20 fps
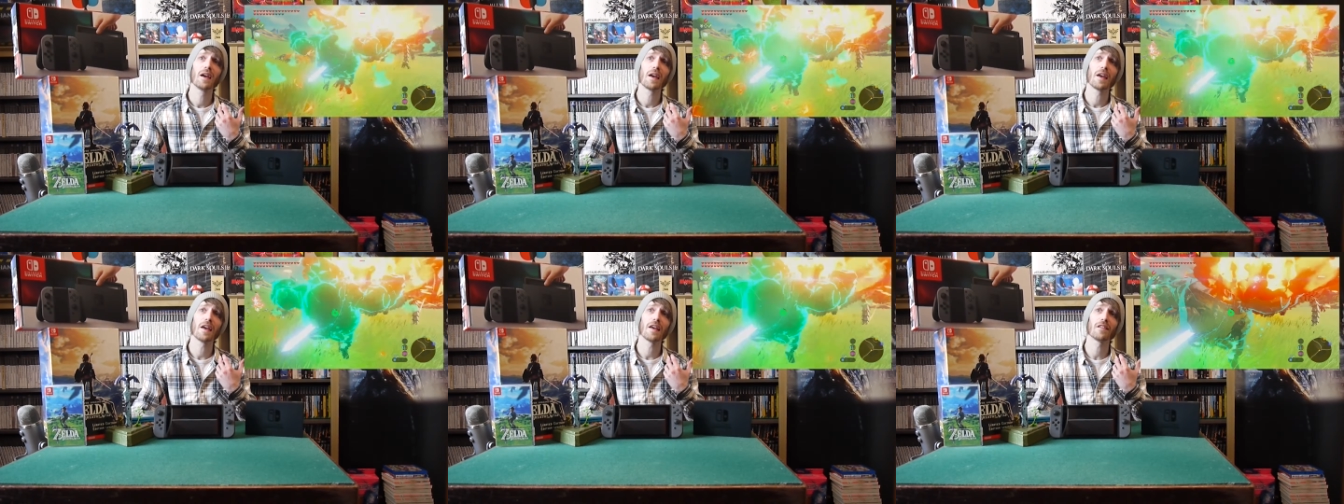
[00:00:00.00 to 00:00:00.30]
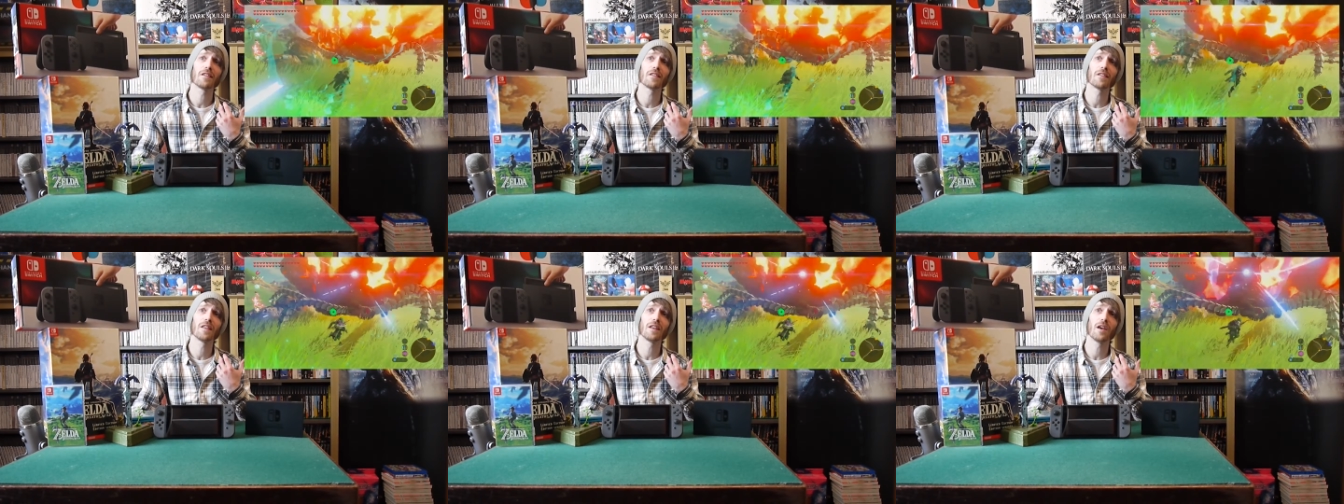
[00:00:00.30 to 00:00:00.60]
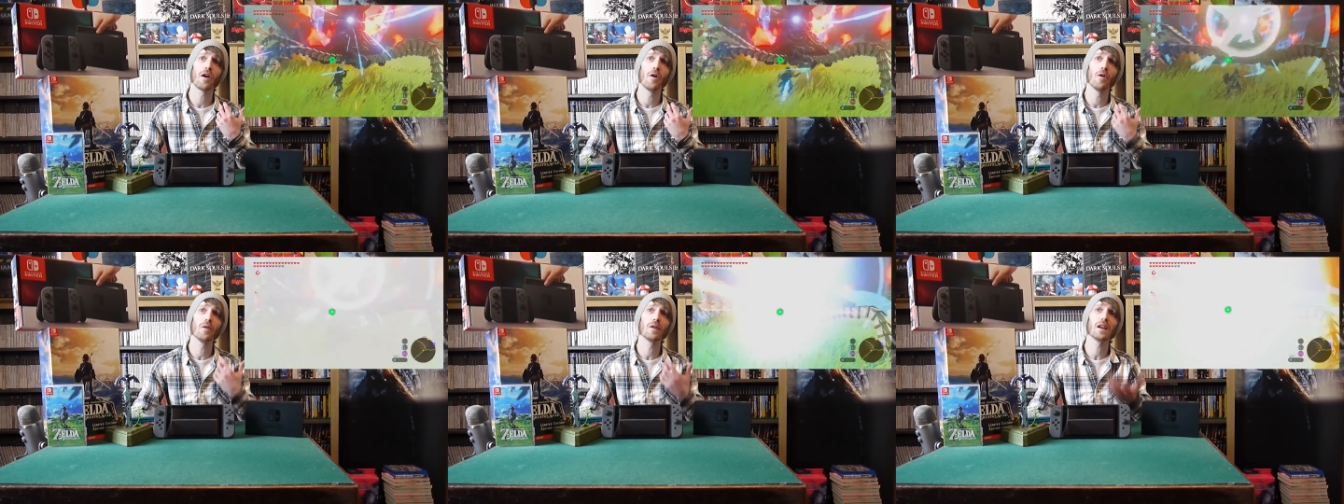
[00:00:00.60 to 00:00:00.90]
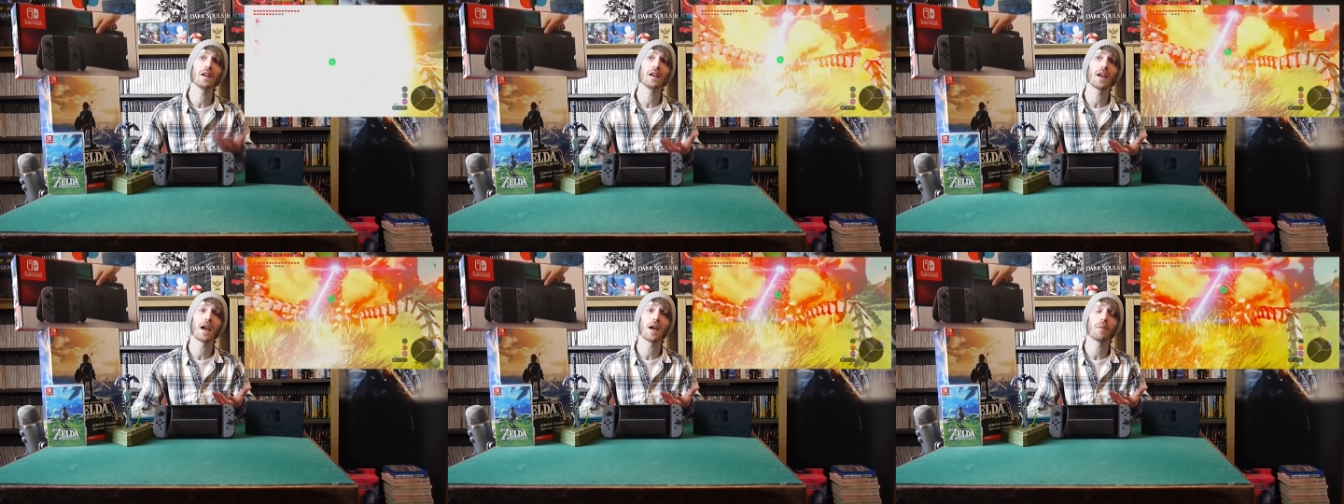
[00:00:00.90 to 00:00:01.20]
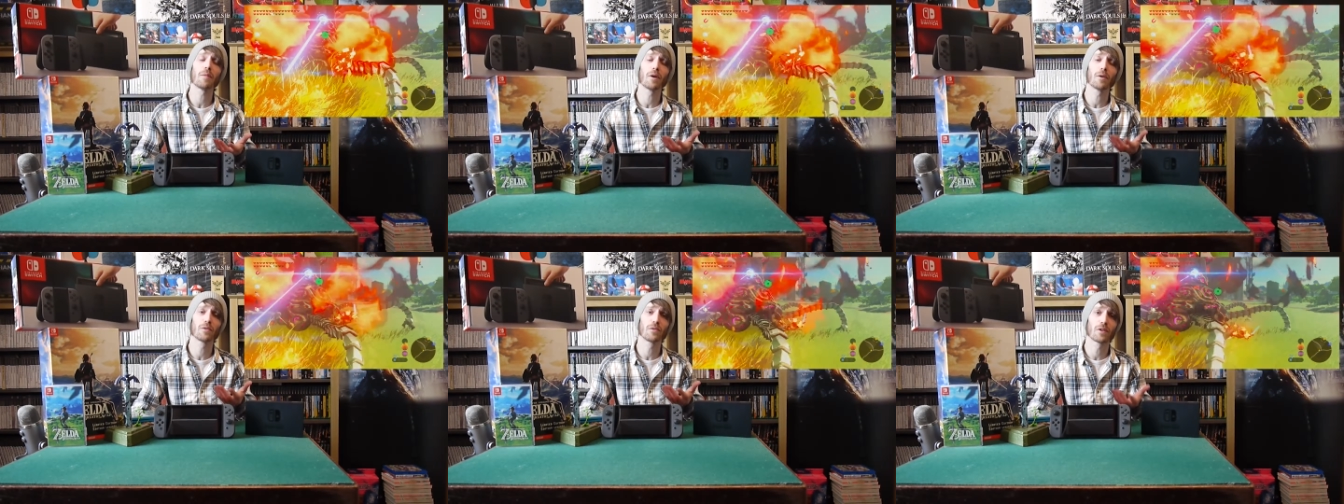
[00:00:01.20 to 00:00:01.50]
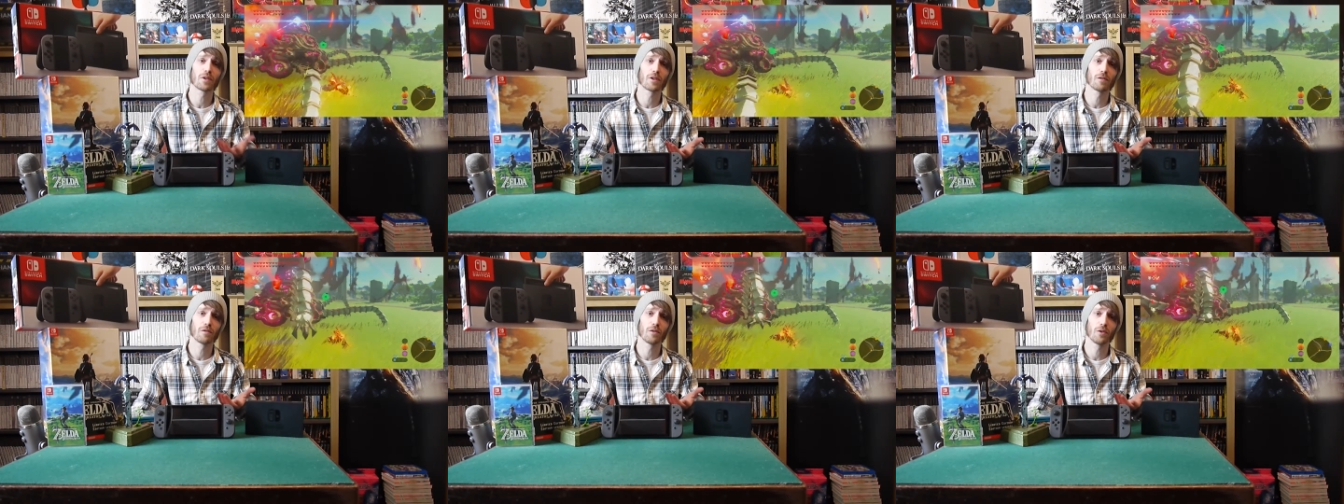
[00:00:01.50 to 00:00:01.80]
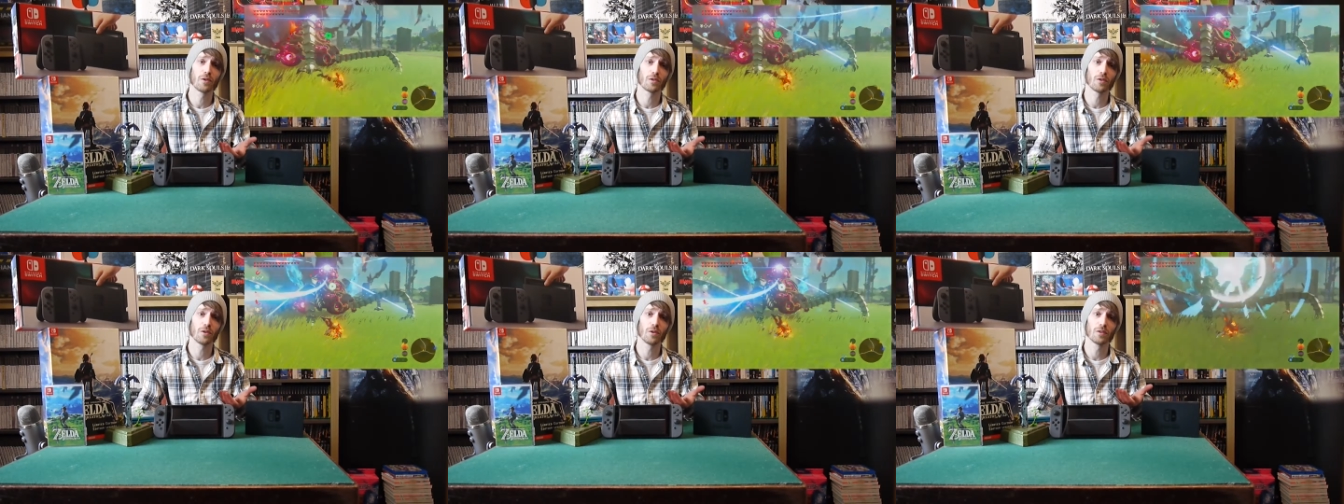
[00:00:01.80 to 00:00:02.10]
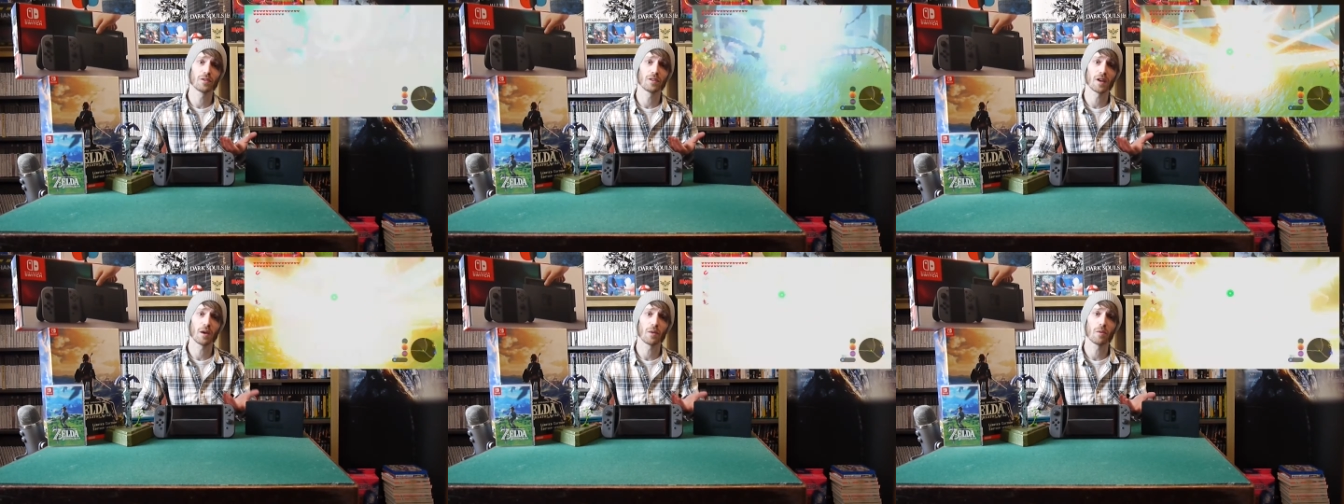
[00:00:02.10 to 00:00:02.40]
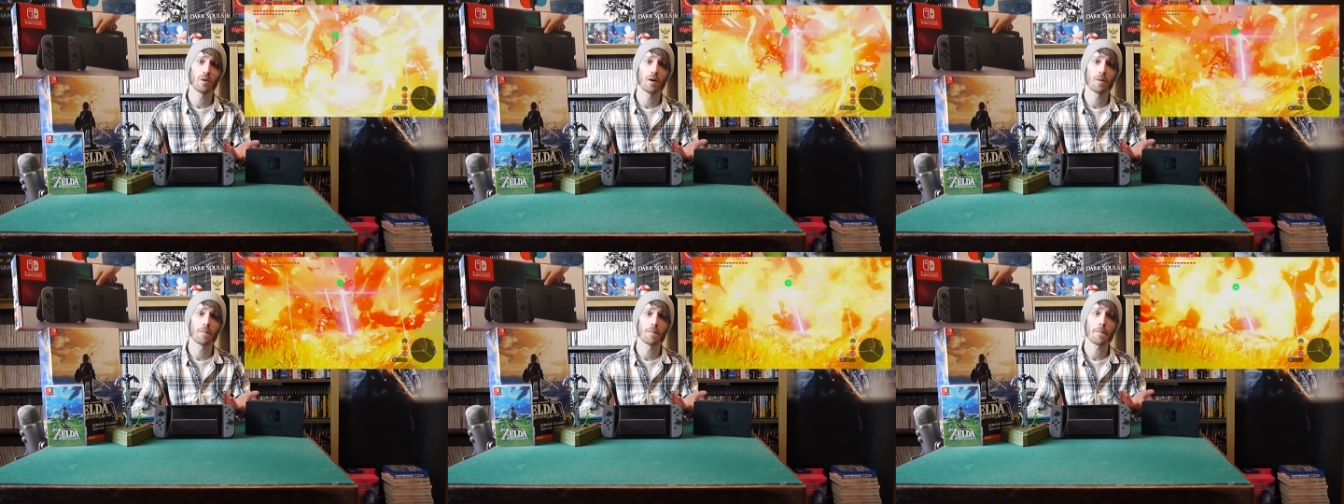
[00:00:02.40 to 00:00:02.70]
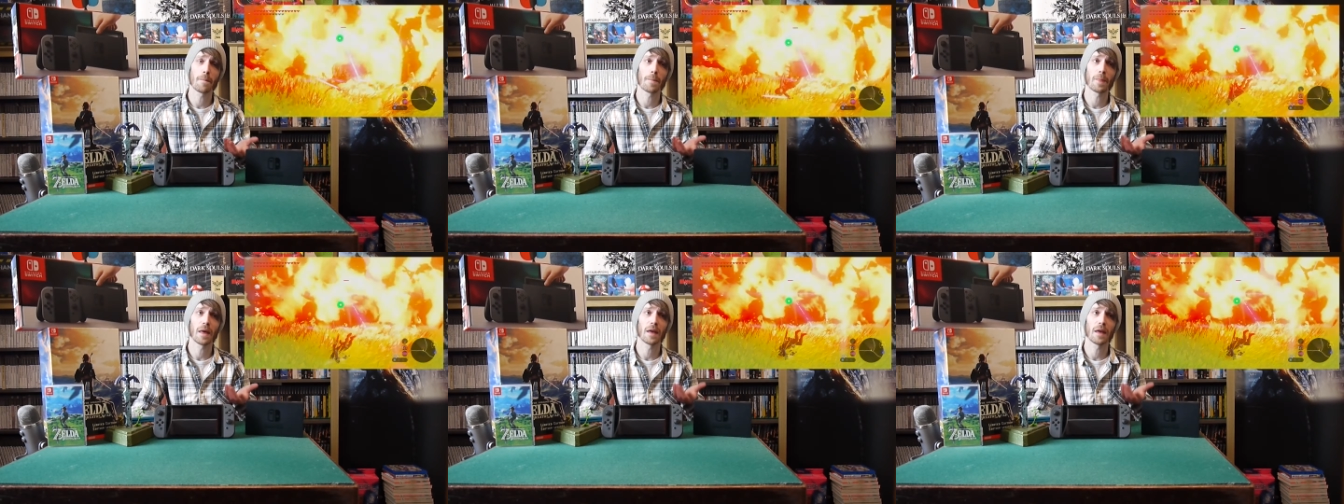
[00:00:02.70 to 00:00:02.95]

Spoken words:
it's the only game I was looking forward to on day one.